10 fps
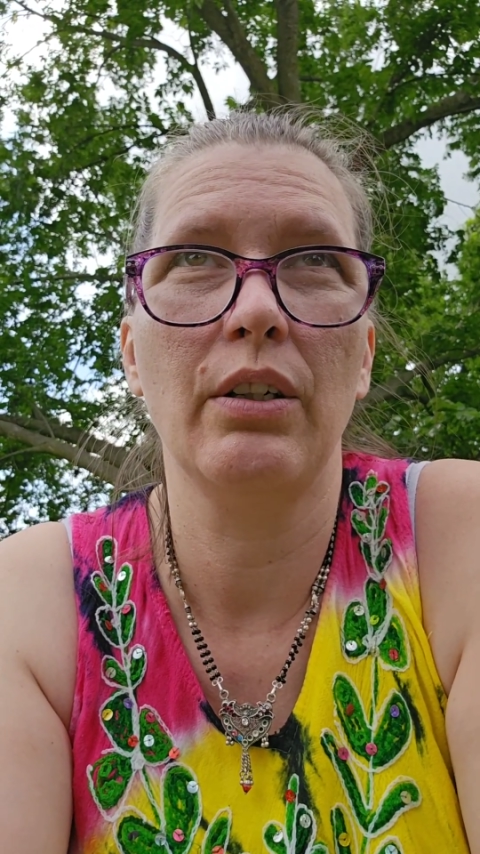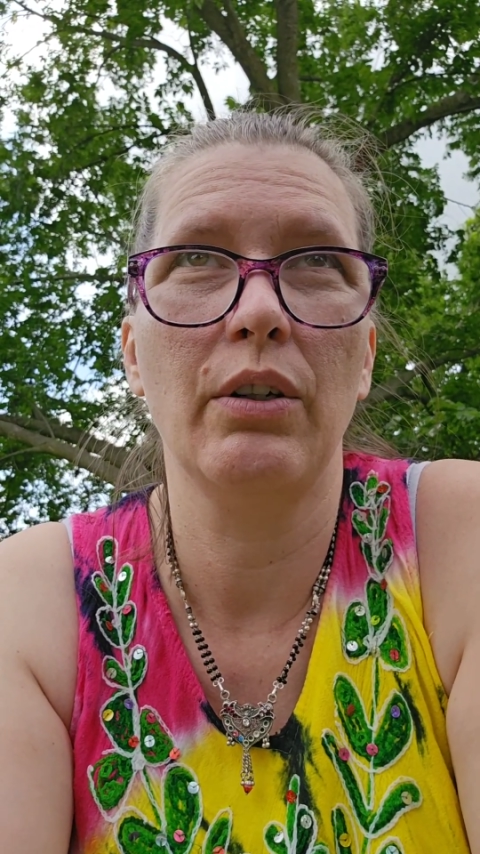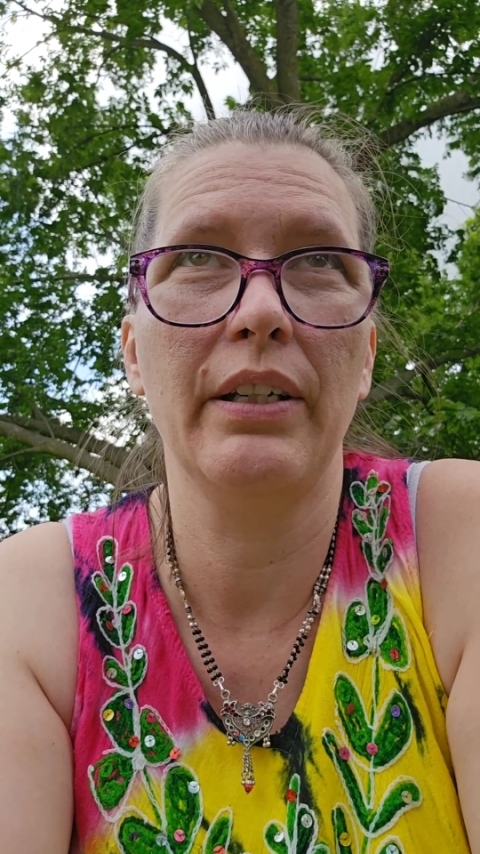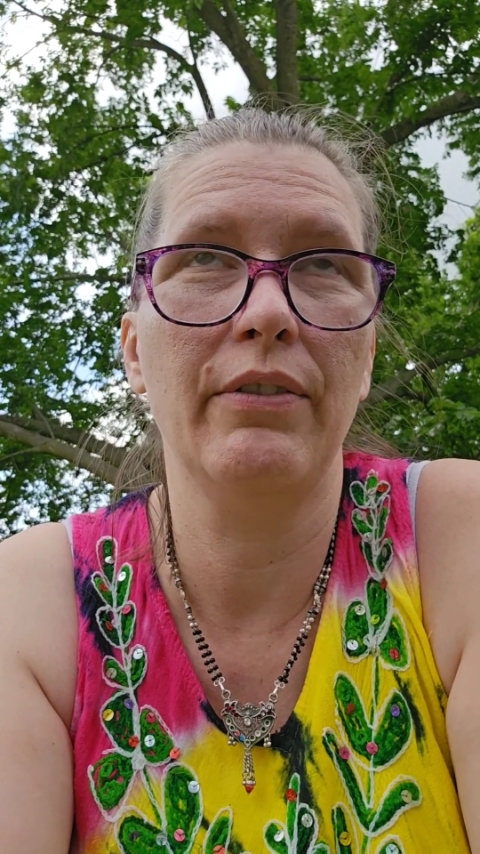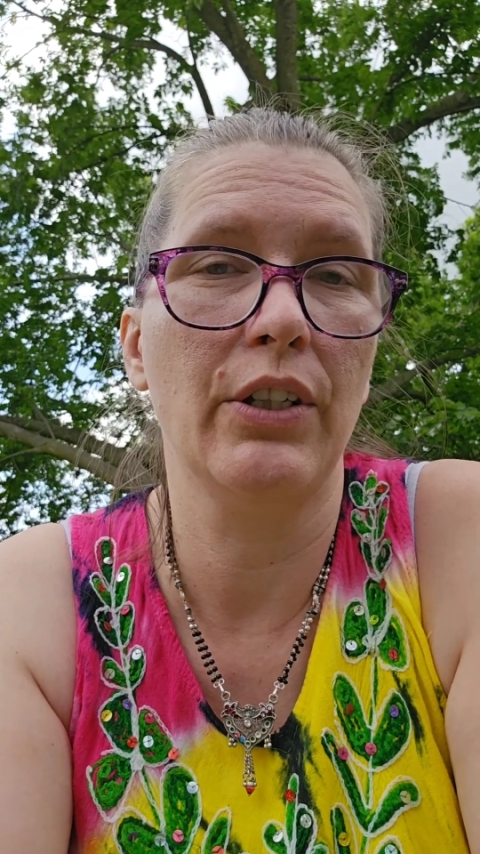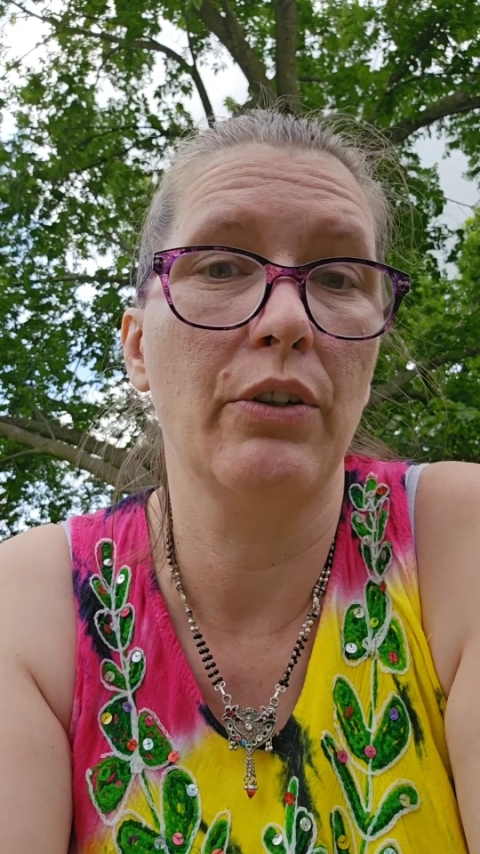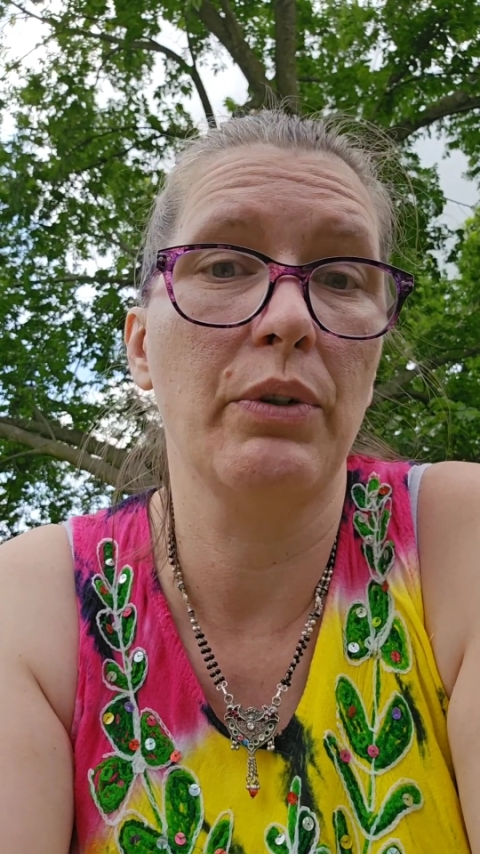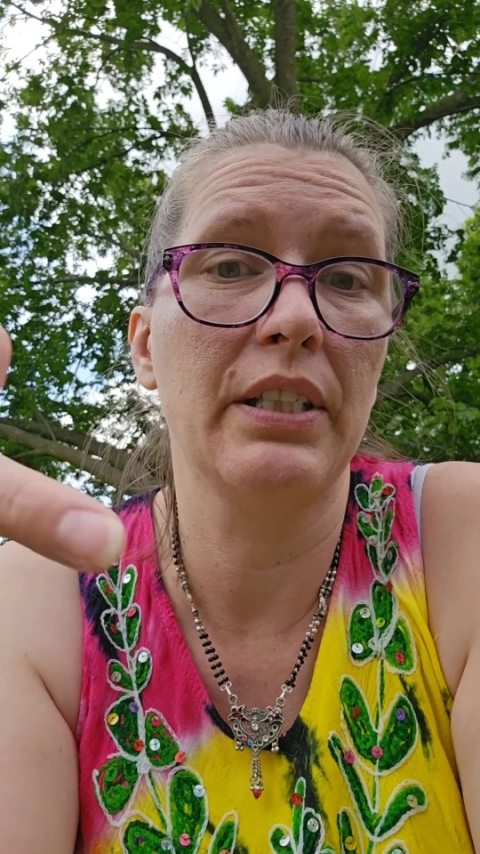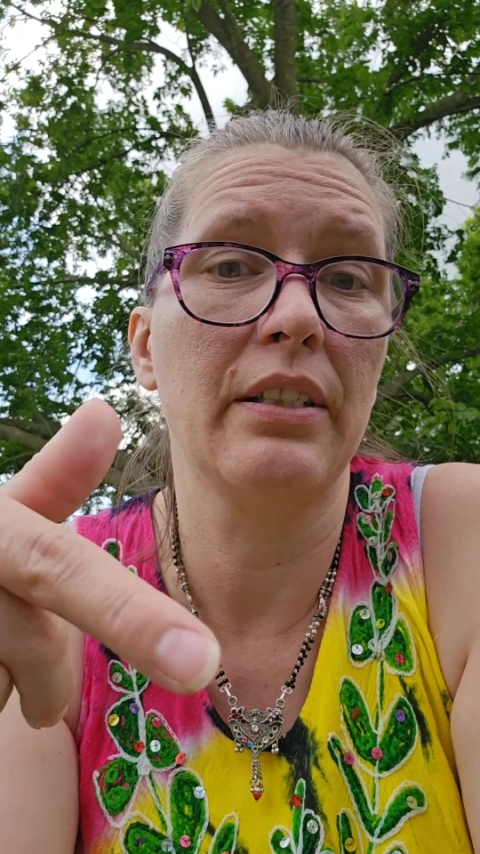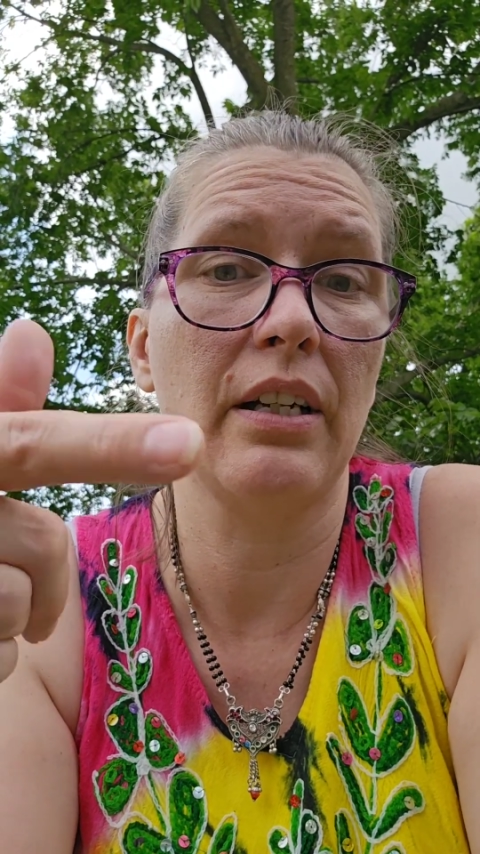even though
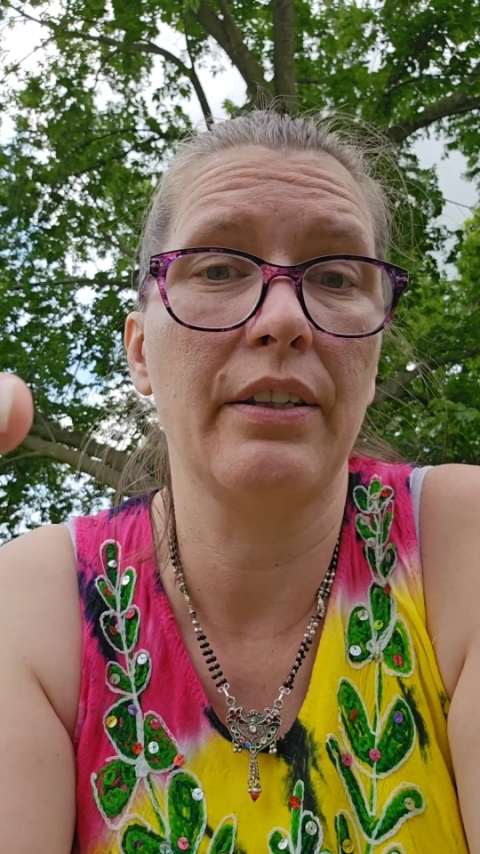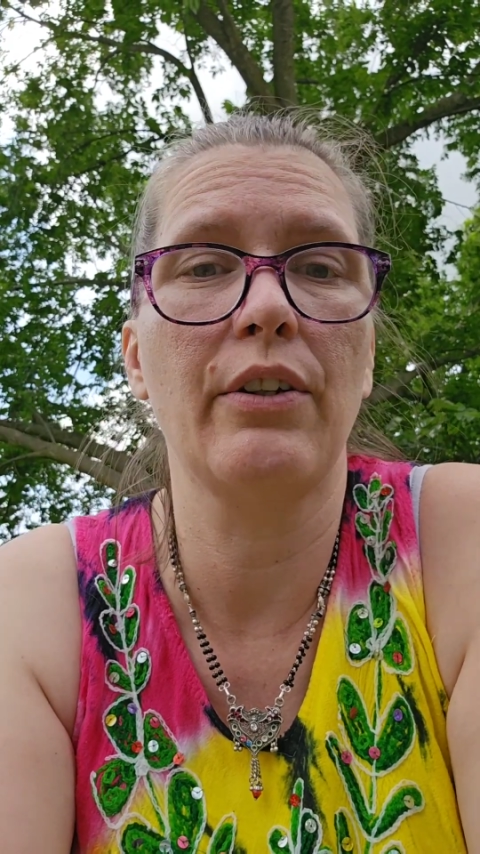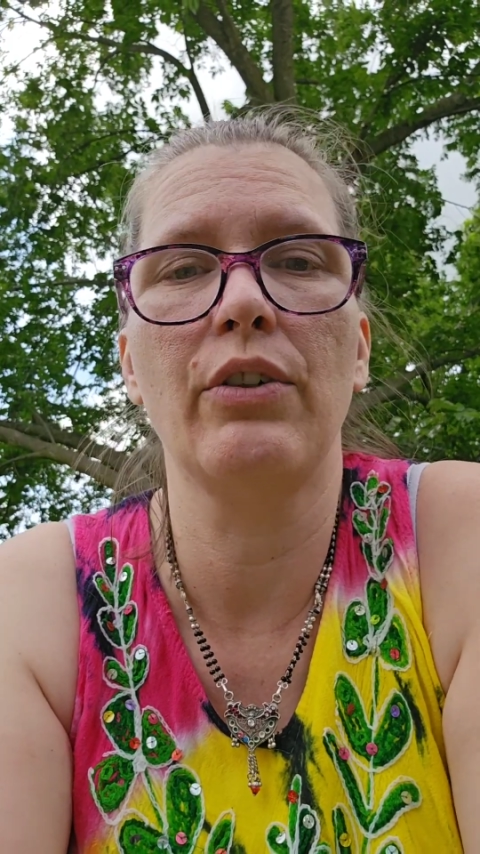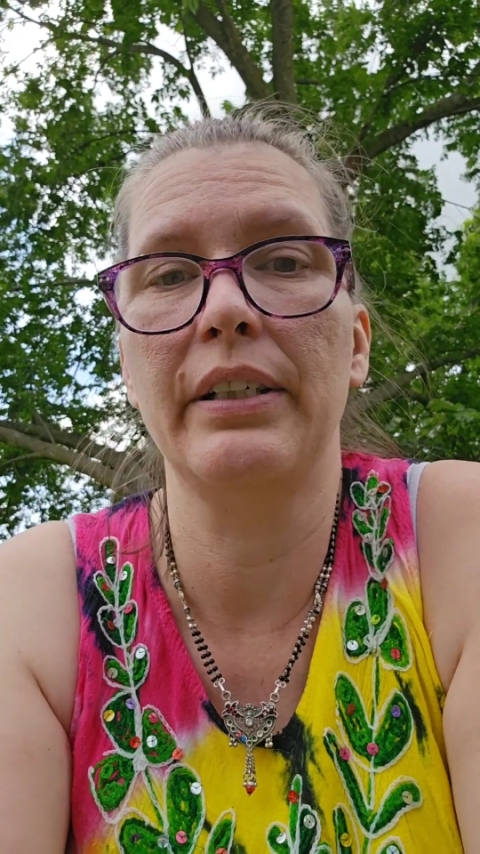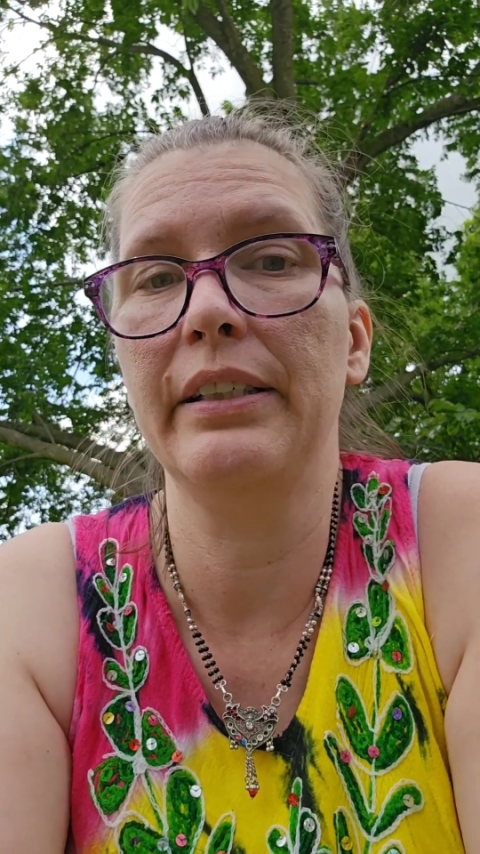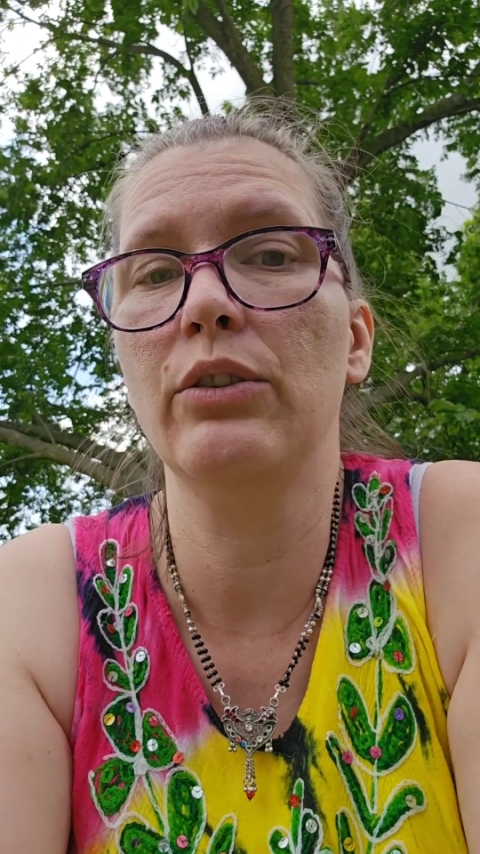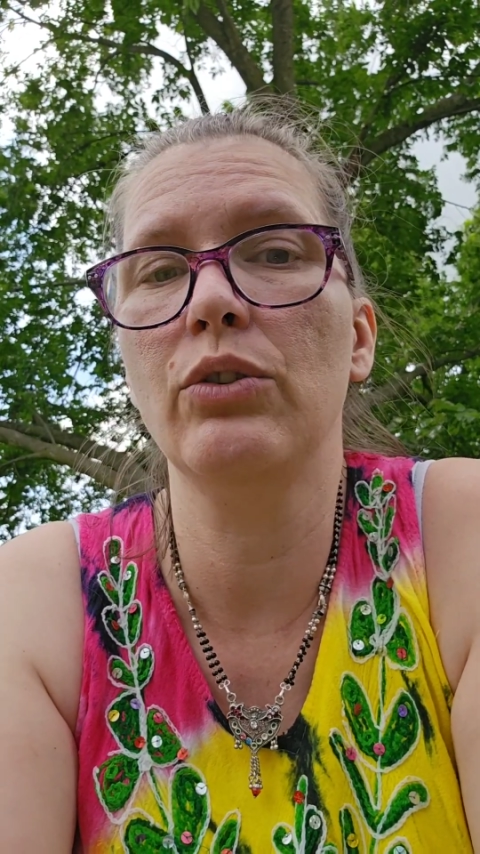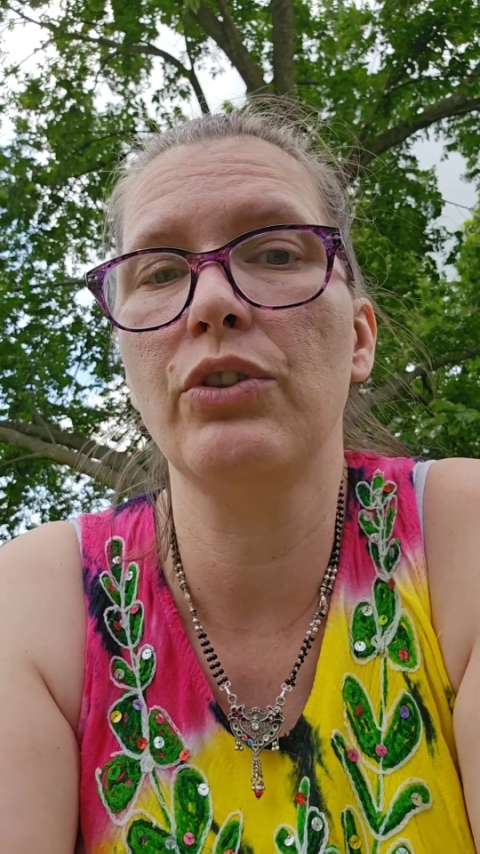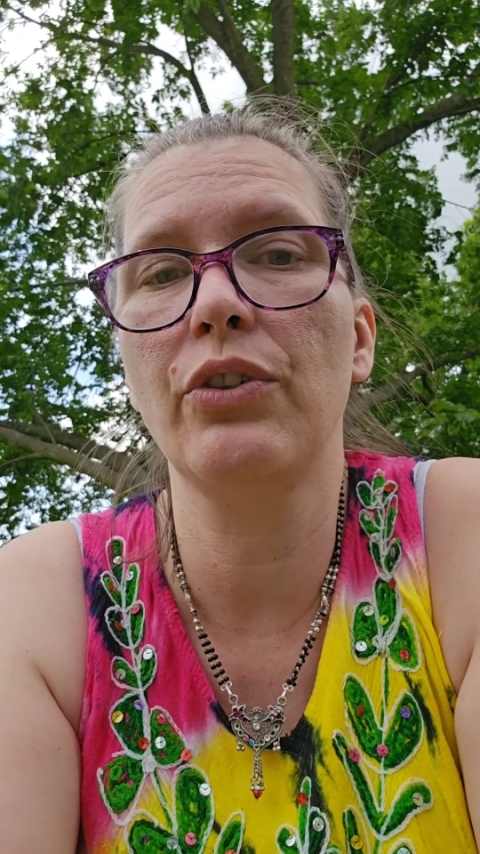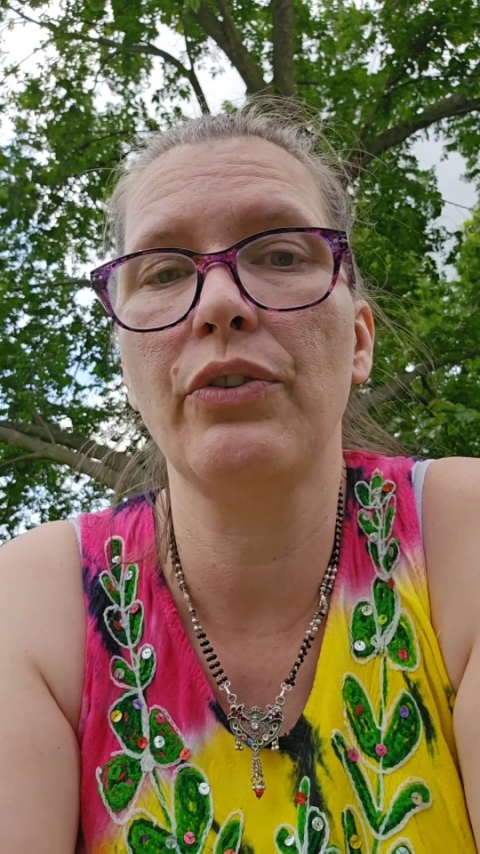it's not their legal
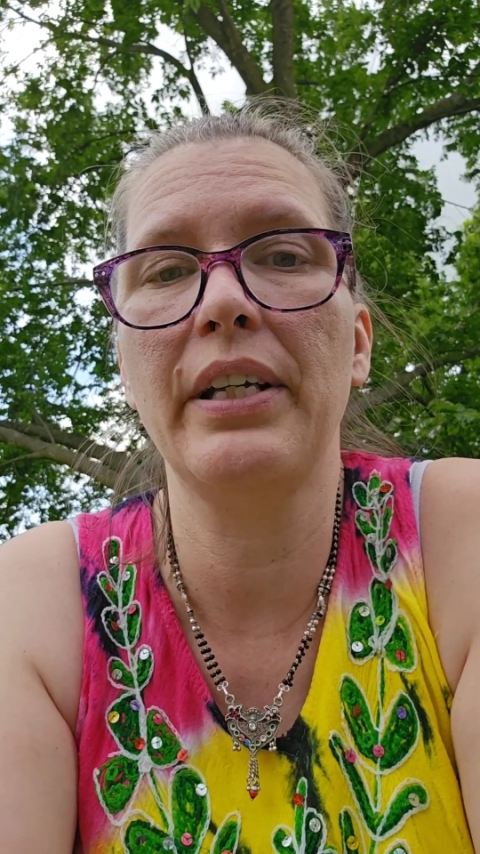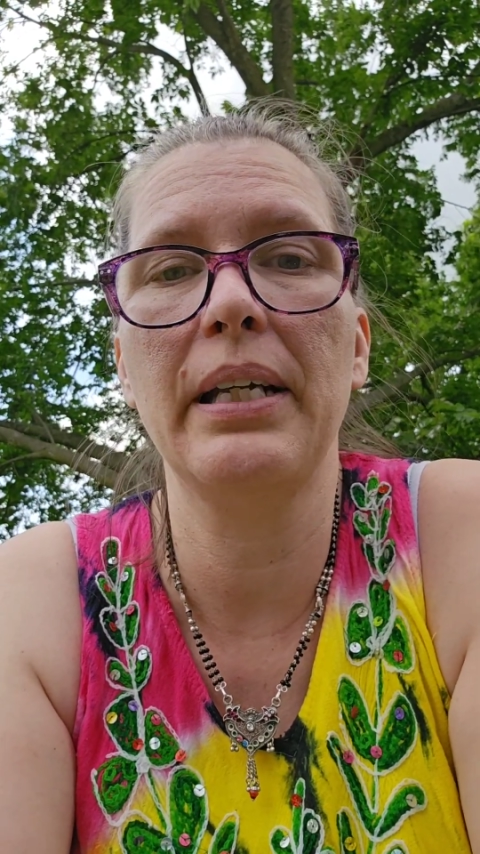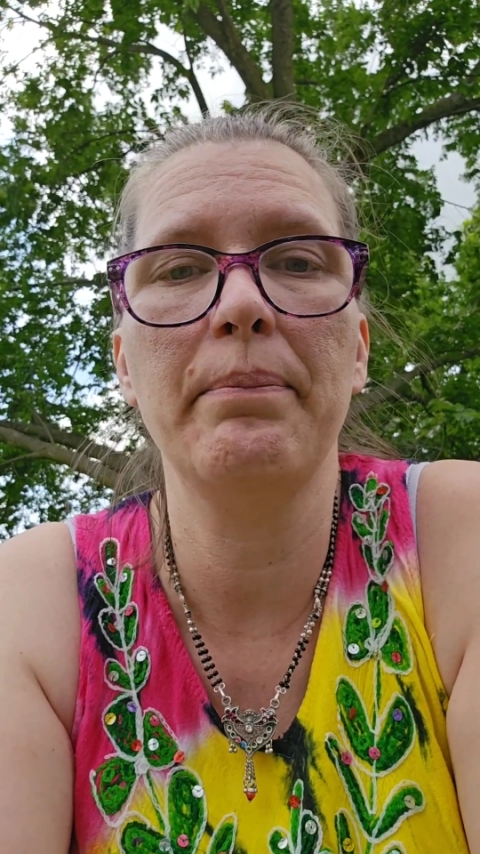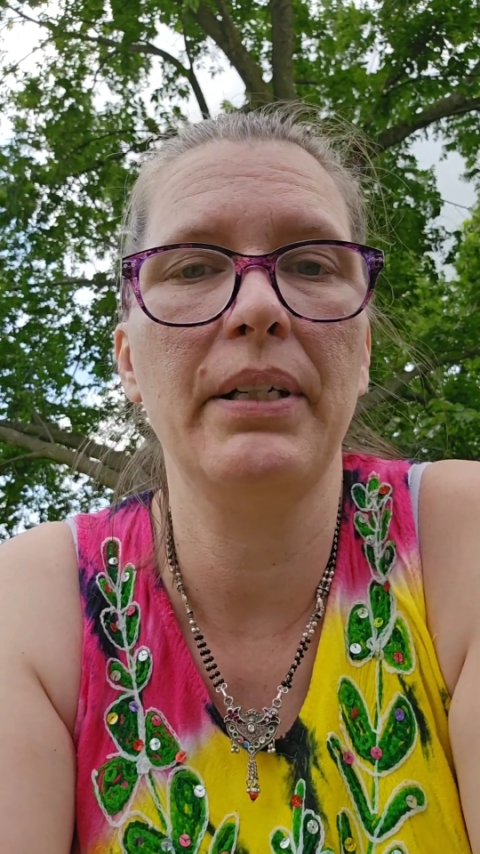surname,